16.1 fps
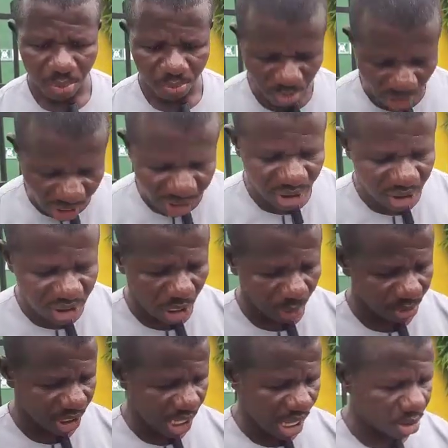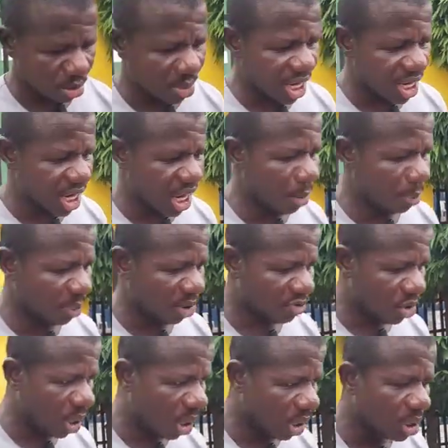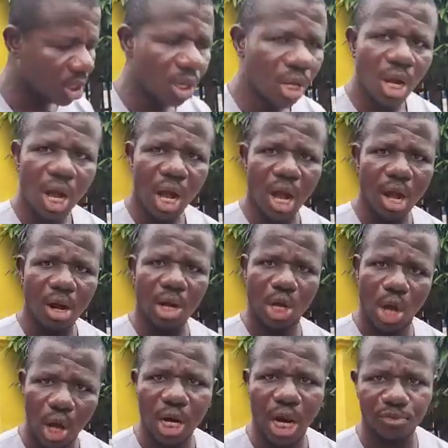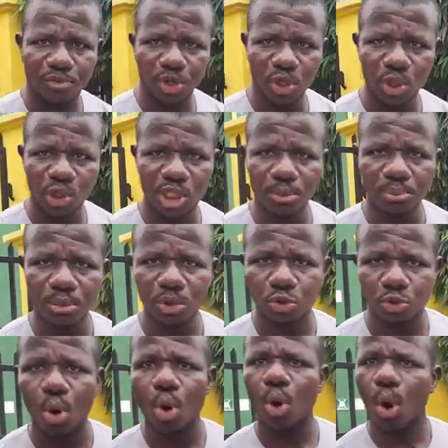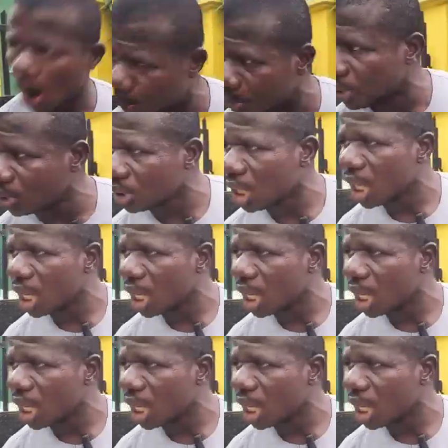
Nnamdi Kanu, by the help of God, God have used him to open